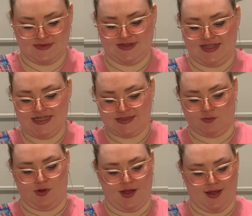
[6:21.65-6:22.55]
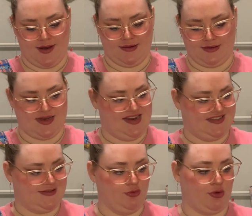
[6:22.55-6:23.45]
This one is
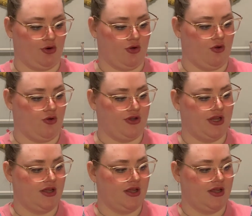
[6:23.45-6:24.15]
super old.